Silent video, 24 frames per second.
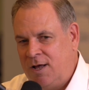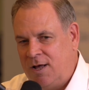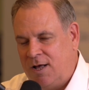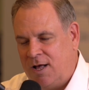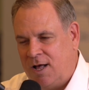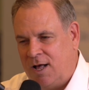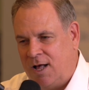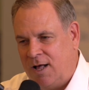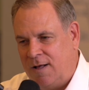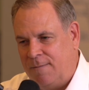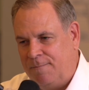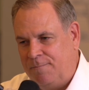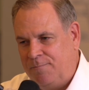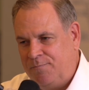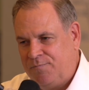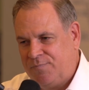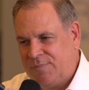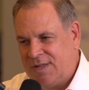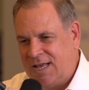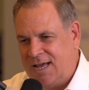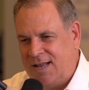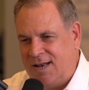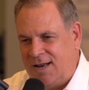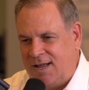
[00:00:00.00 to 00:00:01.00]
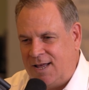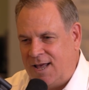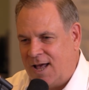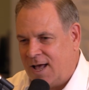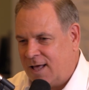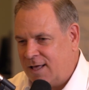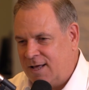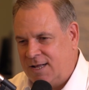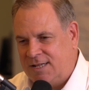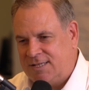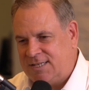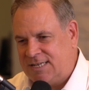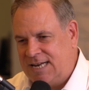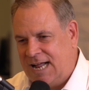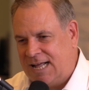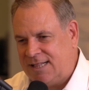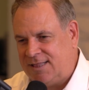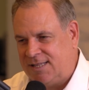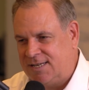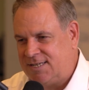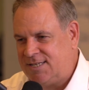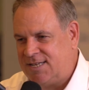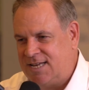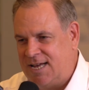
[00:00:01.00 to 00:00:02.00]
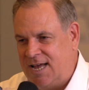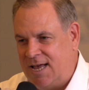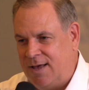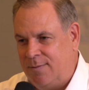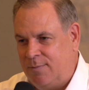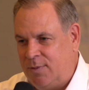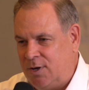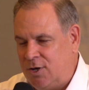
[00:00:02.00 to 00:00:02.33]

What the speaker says: It's not the same.